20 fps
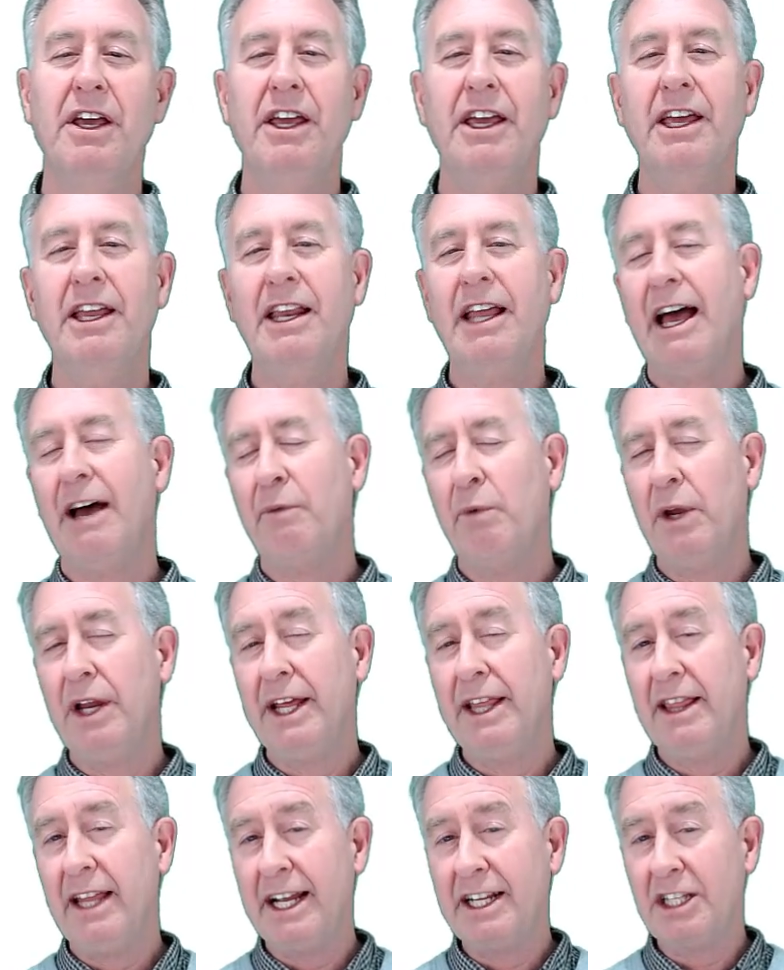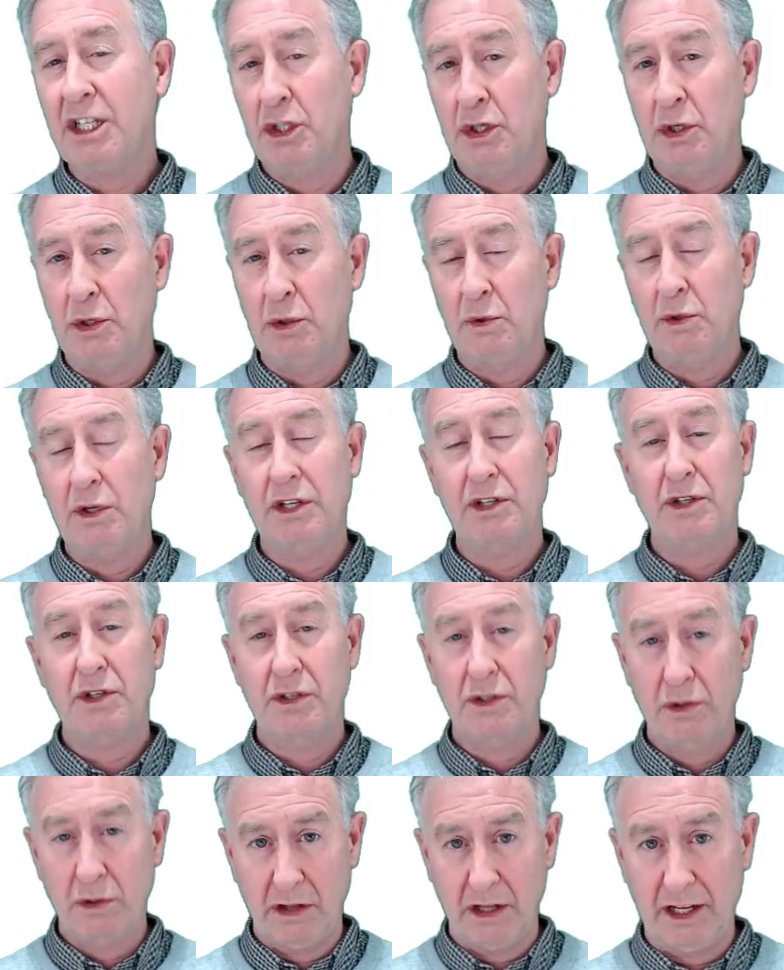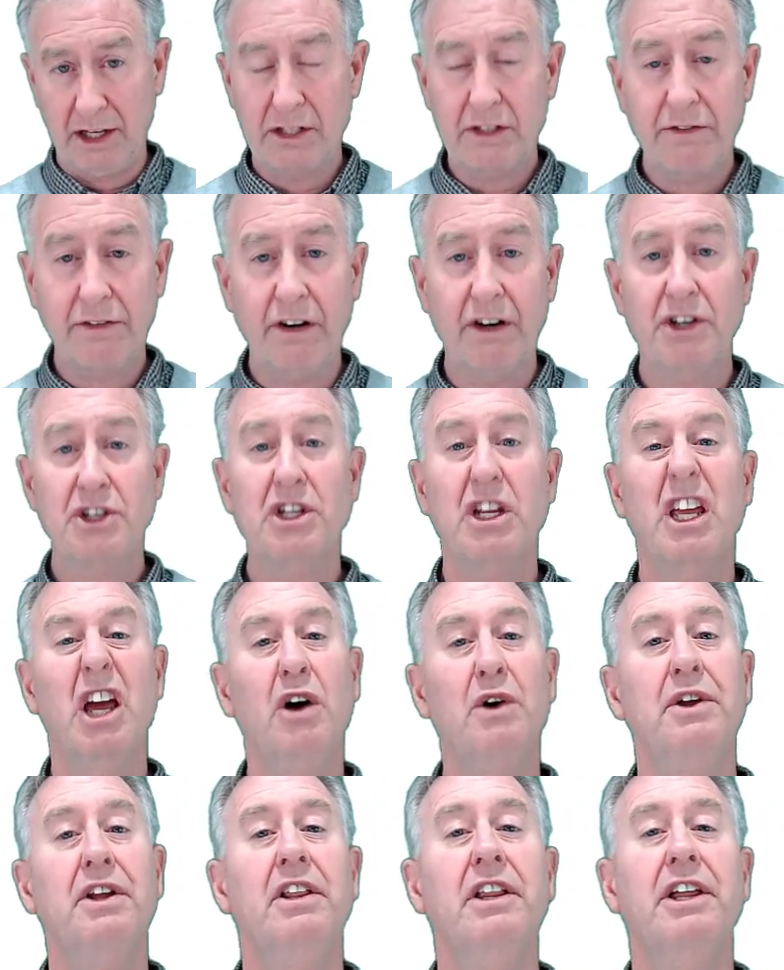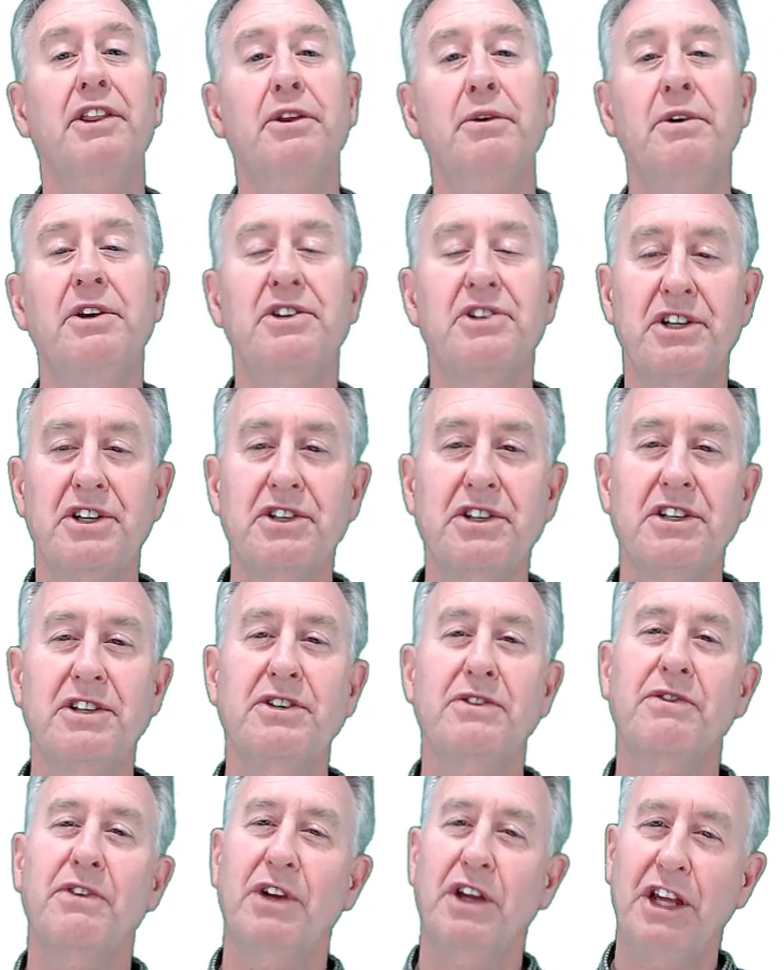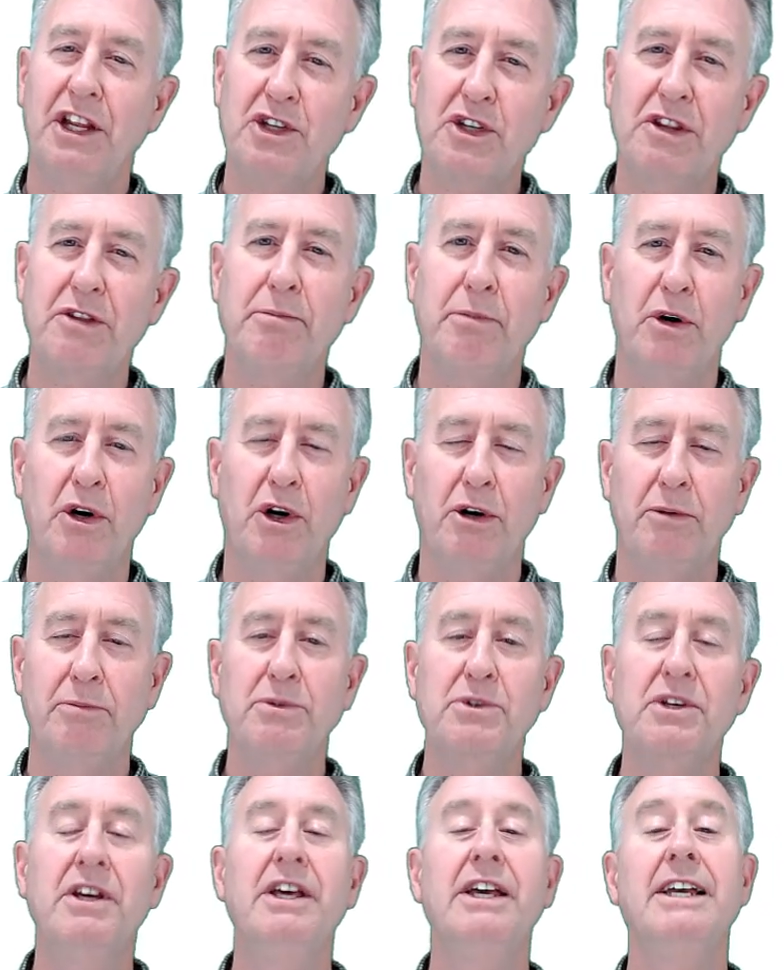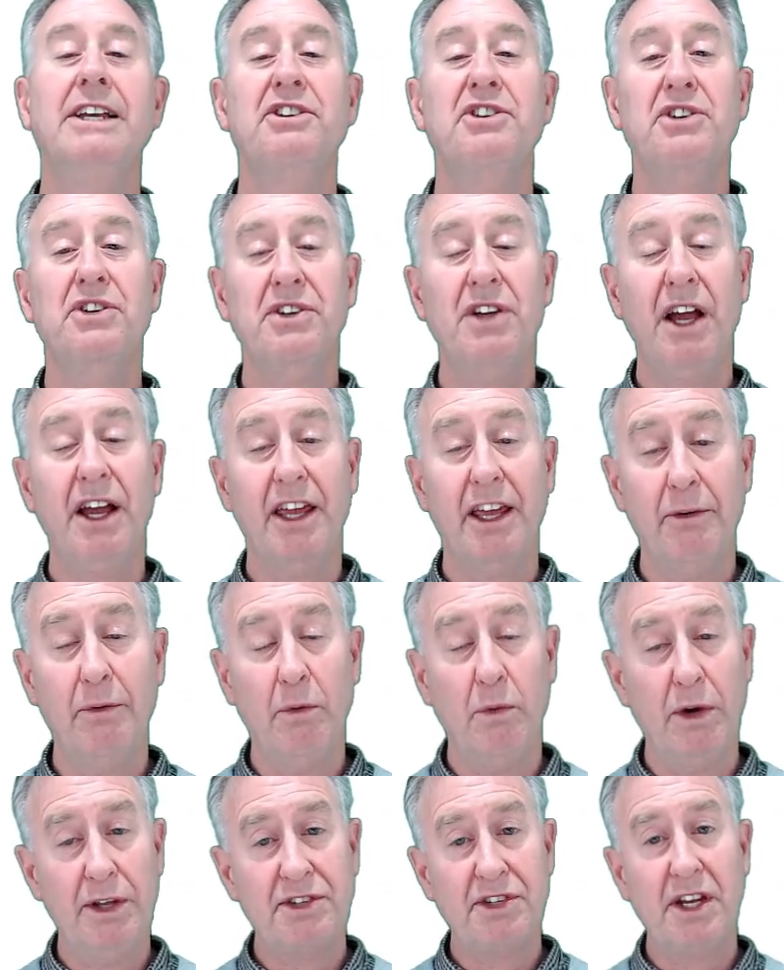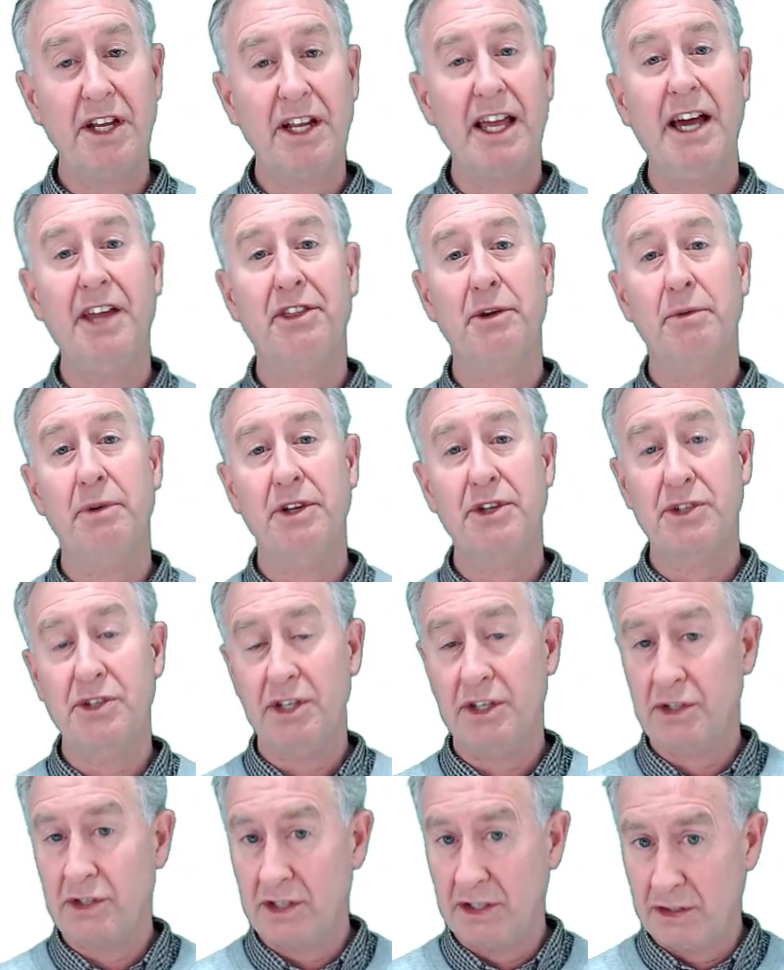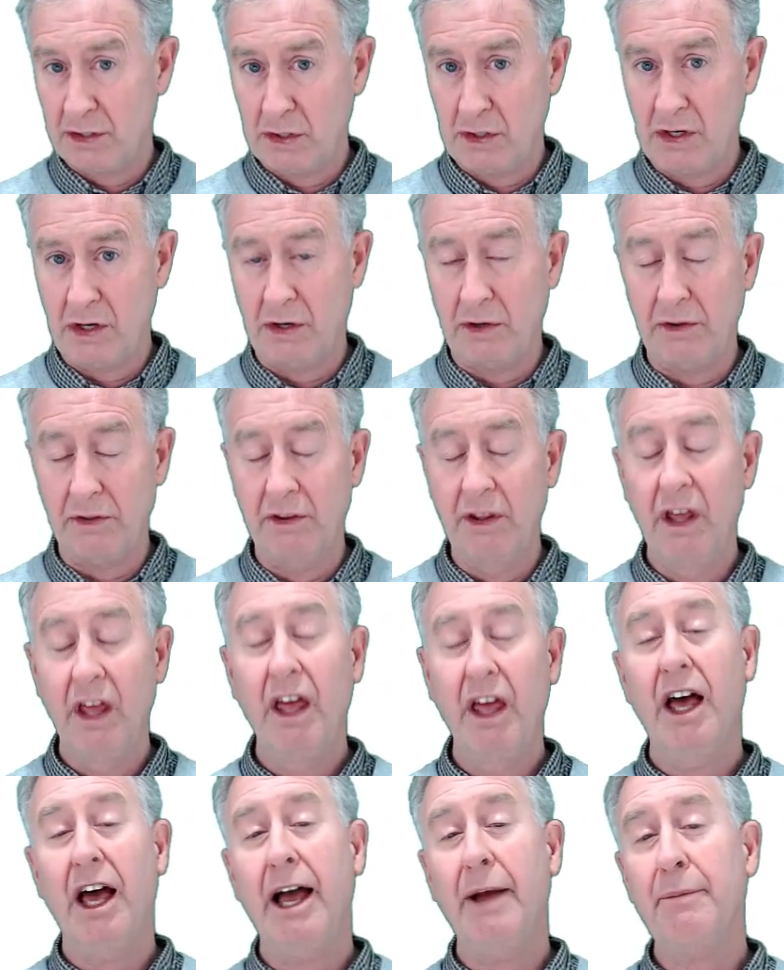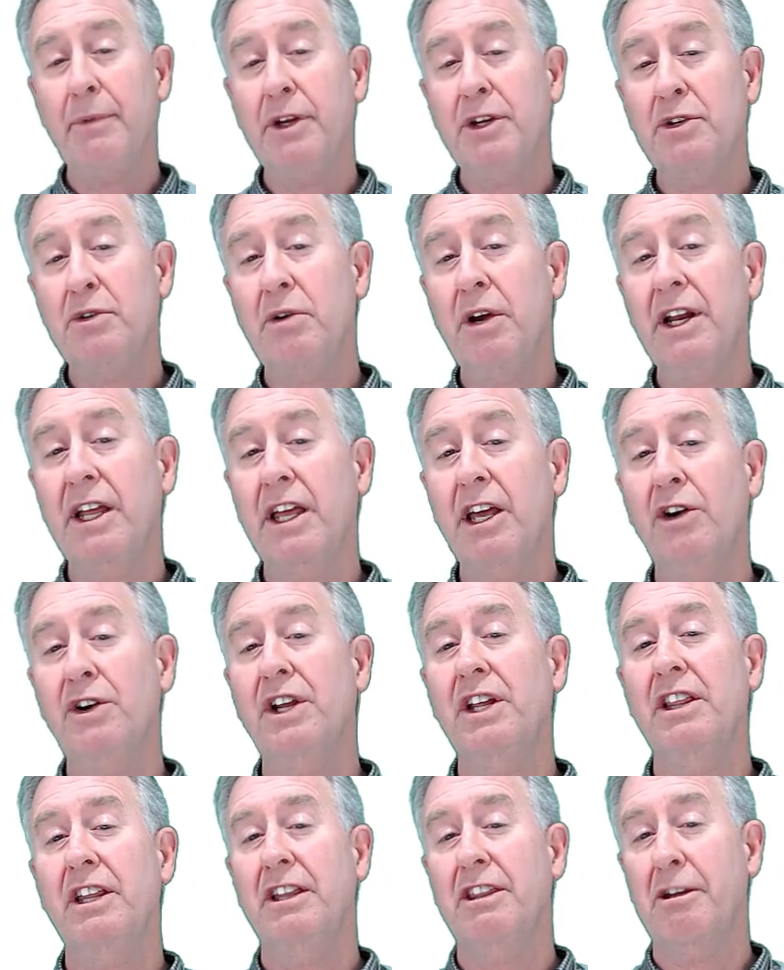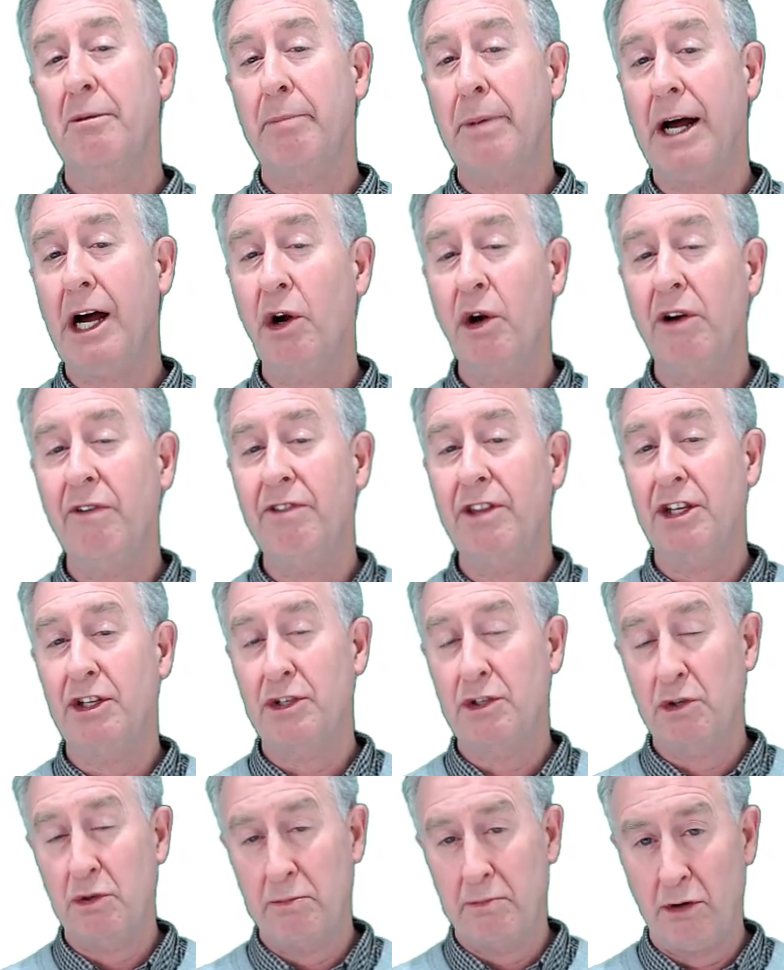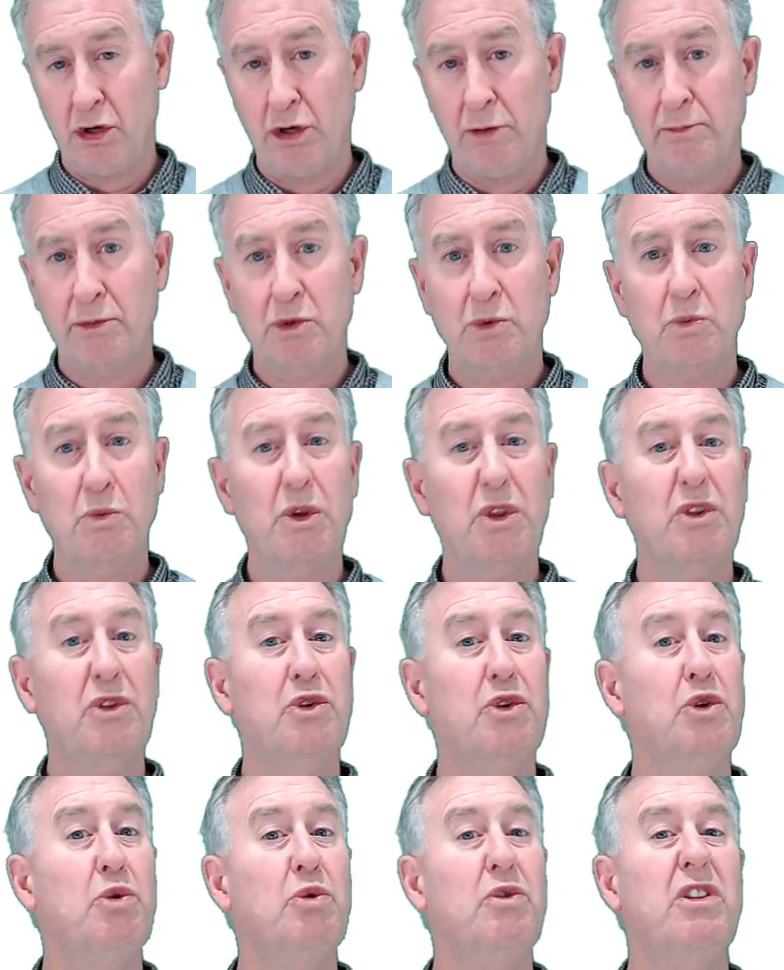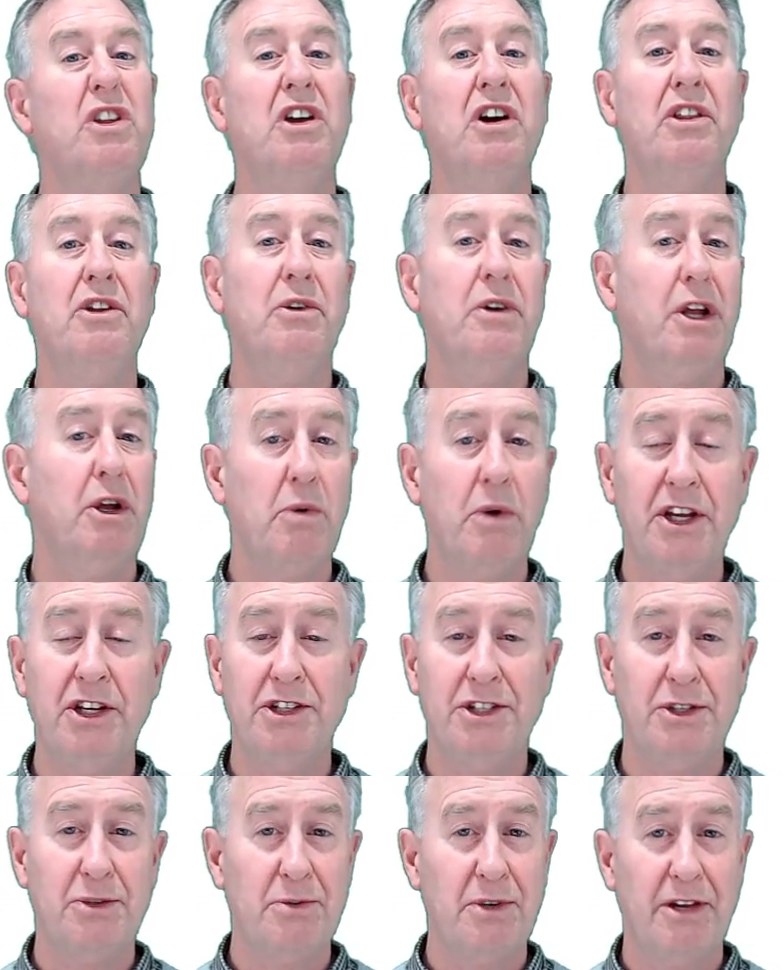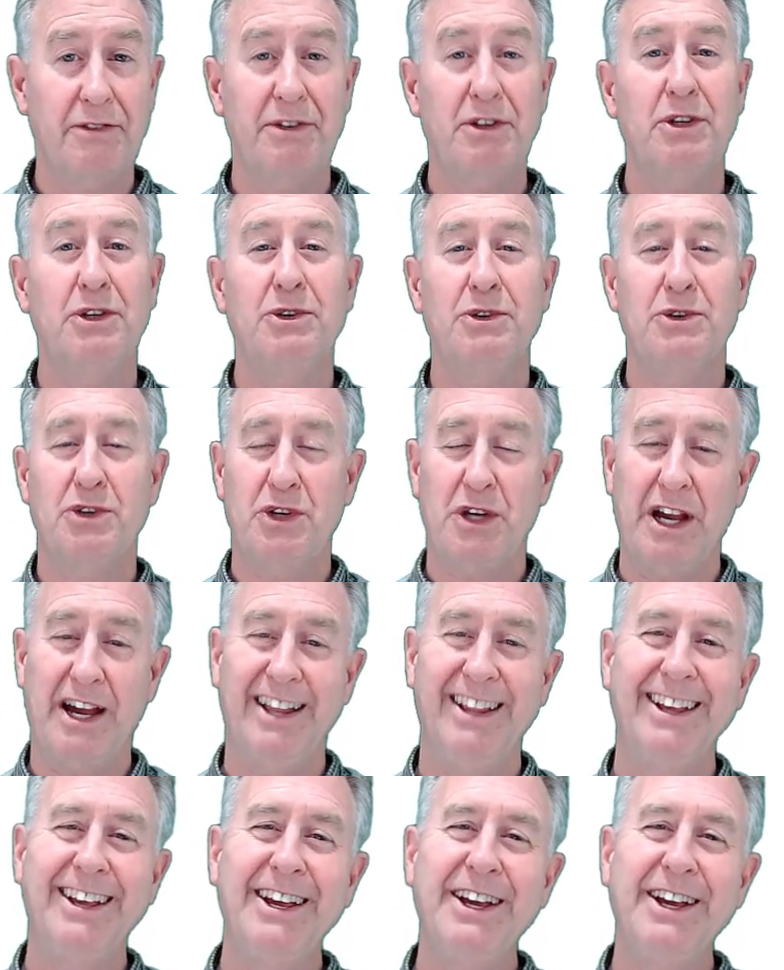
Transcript: And what I'd like to do is two things. First, calculate the resistance for each of the bulbs. Second, once I got the resistance known, I'm going to try to calculate the power of these two bulbs with two of the other equations we haven't used yet.